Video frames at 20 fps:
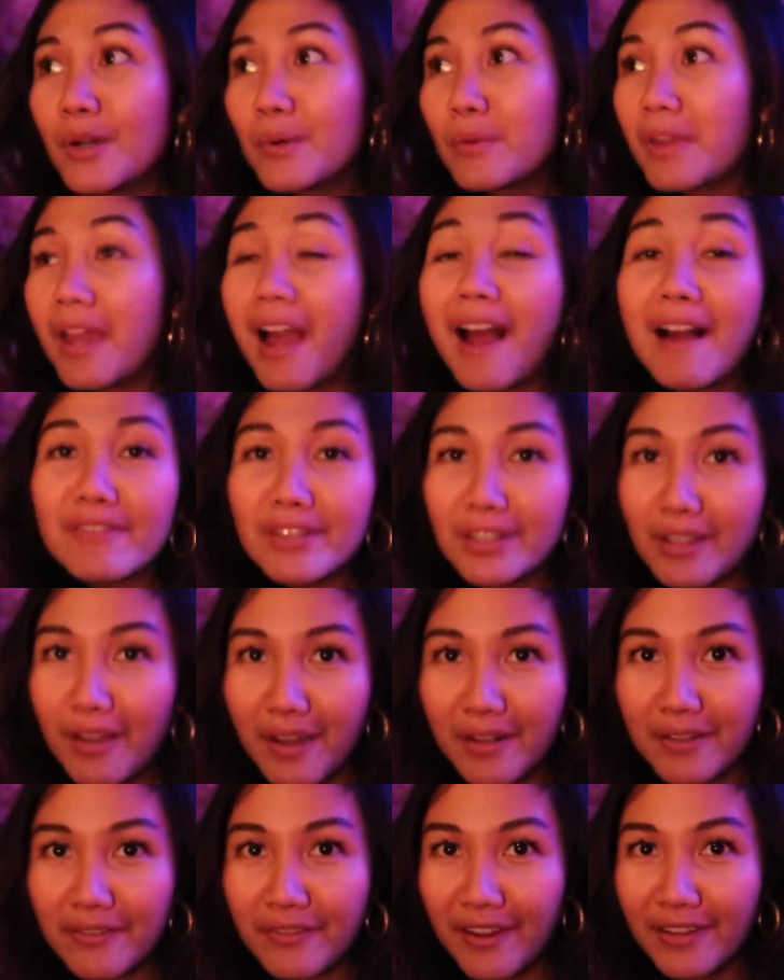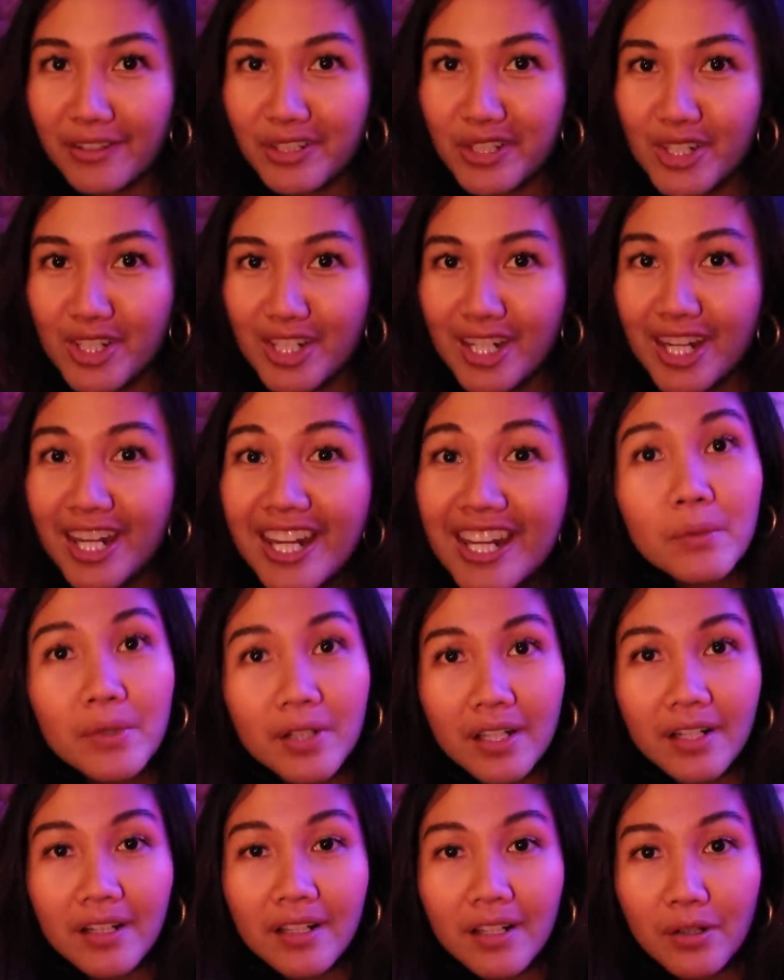we have a lot of energy,
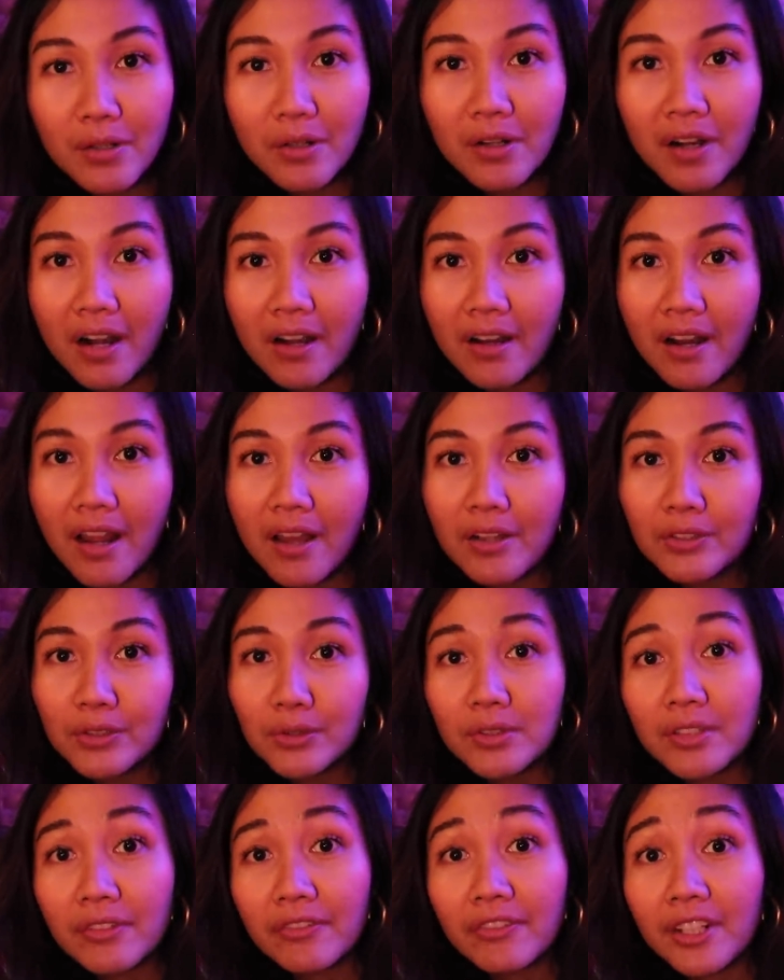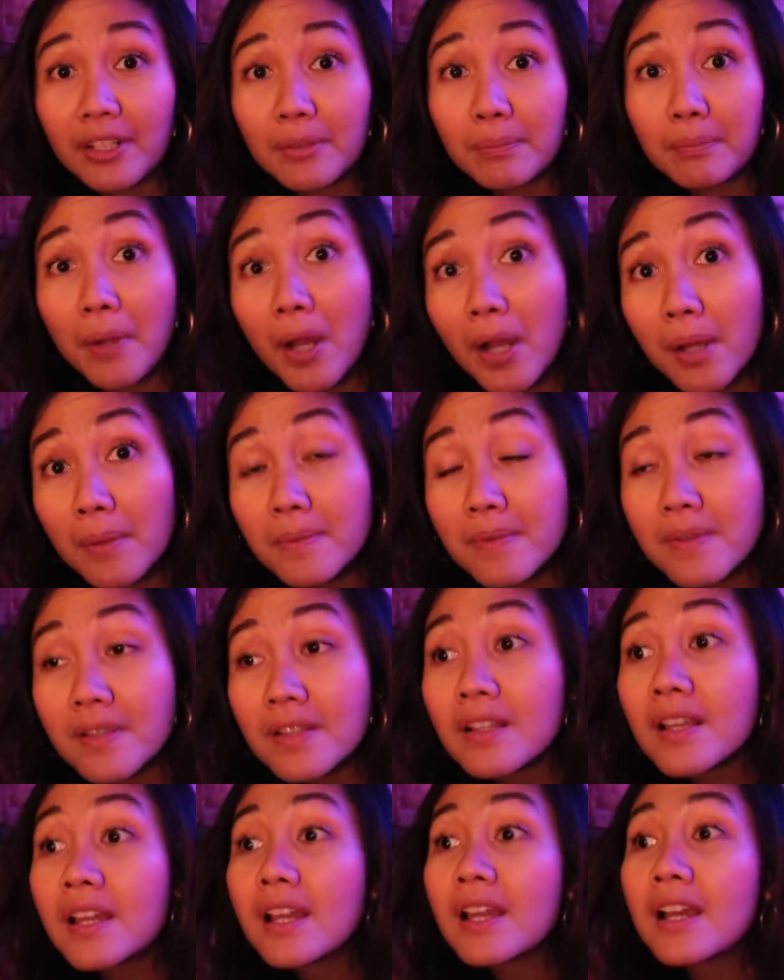we're gonna go around to different pubs